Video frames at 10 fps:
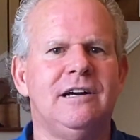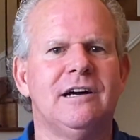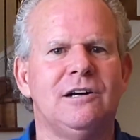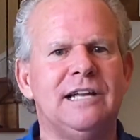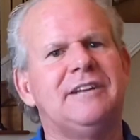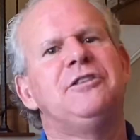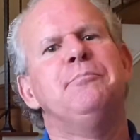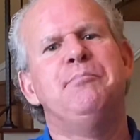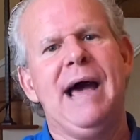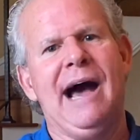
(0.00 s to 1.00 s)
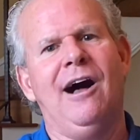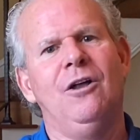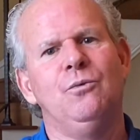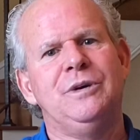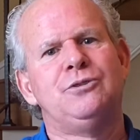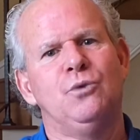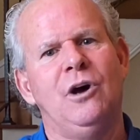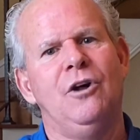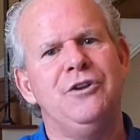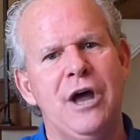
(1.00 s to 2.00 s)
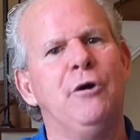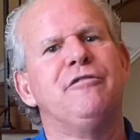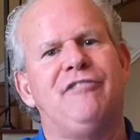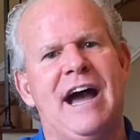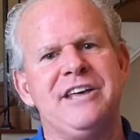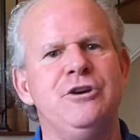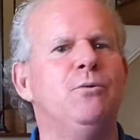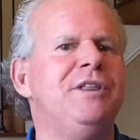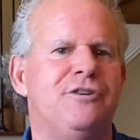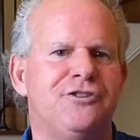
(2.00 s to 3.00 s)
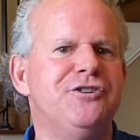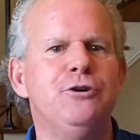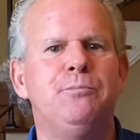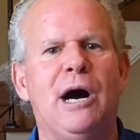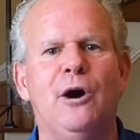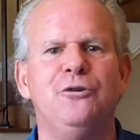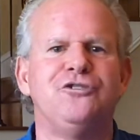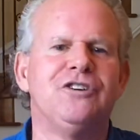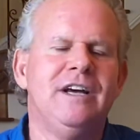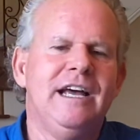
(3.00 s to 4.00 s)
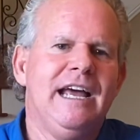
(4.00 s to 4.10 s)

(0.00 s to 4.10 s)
click the bell, which will notify you when there's new posts.